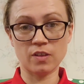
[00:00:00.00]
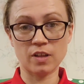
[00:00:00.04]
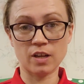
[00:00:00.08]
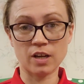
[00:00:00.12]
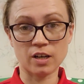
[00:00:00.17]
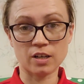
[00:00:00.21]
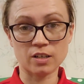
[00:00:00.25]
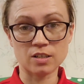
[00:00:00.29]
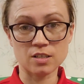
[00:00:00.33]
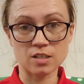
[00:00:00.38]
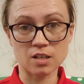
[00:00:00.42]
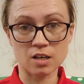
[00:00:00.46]

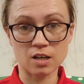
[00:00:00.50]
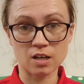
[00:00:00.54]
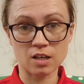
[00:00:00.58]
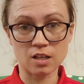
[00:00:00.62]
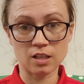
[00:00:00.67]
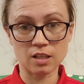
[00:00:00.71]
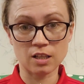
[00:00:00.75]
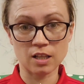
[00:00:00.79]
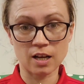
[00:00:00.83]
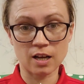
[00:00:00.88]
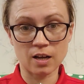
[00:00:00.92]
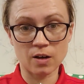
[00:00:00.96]
there's our
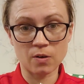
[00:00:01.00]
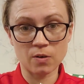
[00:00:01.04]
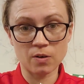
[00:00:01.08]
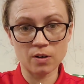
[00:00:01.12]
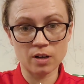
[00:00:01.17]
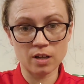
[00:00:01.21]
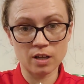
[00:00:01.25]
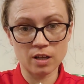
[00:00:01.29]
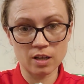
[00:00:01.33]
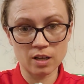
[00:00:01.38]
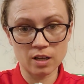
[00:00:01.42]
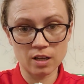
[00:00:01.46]

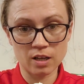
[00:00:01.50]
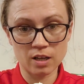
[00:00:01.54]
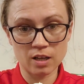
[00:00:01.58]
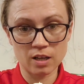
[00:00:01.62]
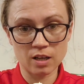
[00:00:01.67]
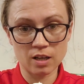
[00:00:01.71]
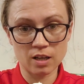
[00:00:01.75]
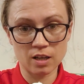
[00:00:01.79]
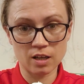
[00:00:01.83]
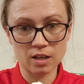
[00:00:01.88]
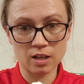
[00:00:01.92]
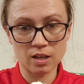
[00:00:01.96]
cloud.
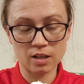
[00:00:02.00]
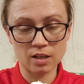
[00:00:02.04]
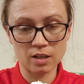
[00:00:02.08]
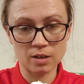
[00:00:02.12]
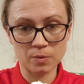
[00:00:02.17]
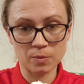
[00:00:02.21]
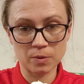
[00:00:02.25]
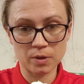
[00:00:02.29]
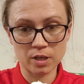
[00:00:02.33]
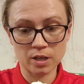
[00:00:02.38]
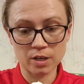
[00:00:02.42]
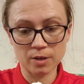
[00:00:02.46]
And
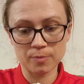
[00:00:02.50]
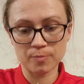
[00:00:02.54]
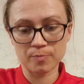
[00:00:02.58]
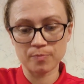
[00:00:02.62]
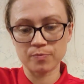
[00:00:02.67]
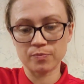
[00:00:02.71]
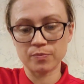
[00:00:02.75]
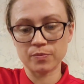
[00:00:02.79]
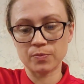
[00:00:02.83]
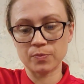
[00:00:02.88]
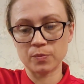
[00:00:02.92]
here we go.